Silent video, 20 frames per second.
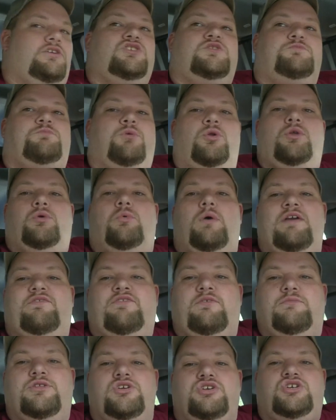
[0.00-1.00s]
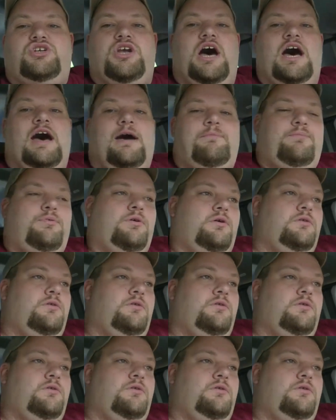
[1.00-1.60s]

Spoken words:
just pulled away from the shop.